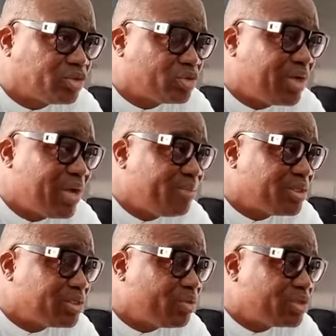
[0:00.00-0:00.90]
So that
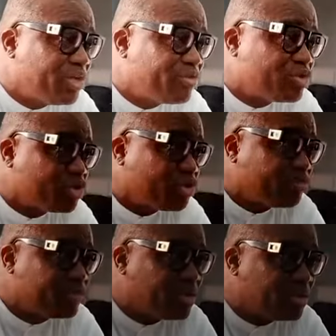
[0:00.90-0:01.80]
means it was never served
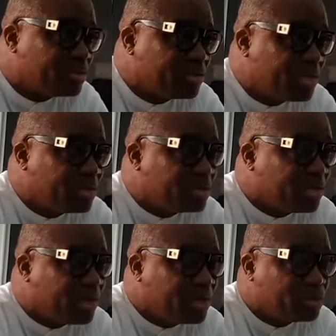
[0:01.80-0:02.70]
on us.
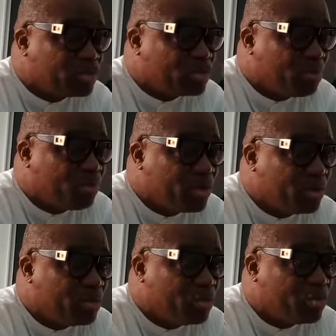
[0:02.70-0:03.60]
There are Supreme
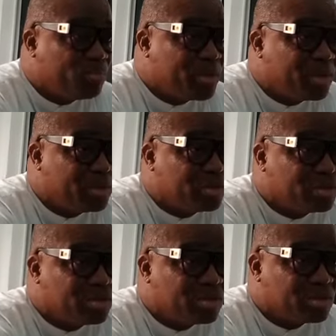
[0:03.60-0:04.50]
Court opinions
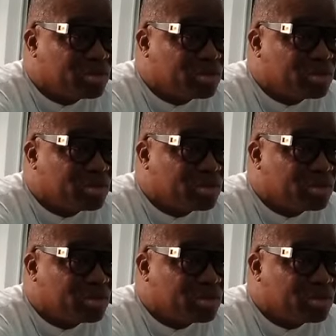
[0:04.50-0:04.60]
on these